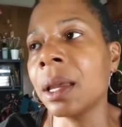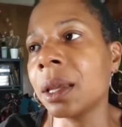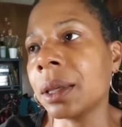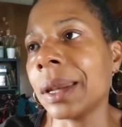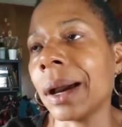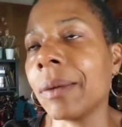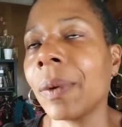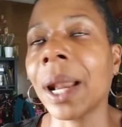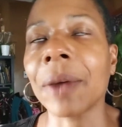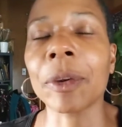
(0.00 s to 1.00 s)

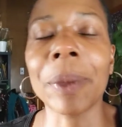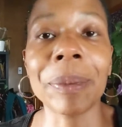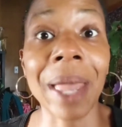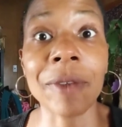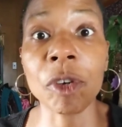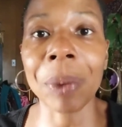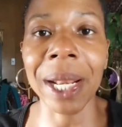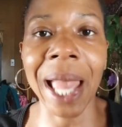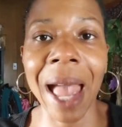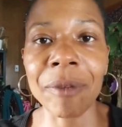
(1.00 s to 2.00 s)
whatever, maybe
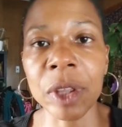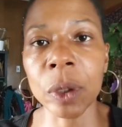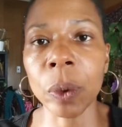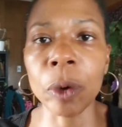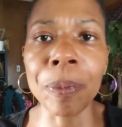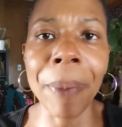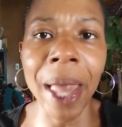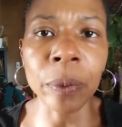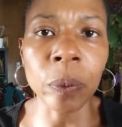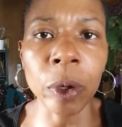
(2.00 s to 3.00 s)
everybody having their own
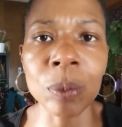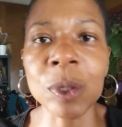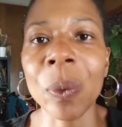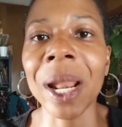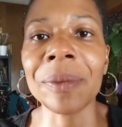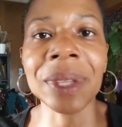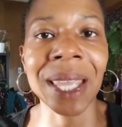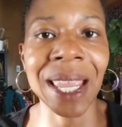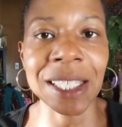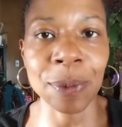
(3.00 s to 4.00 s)
bedrooms, whatever the
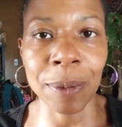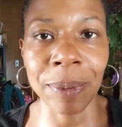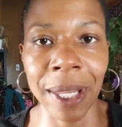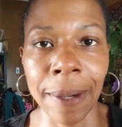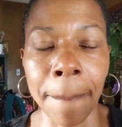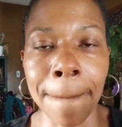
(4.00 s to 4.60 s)
case may be.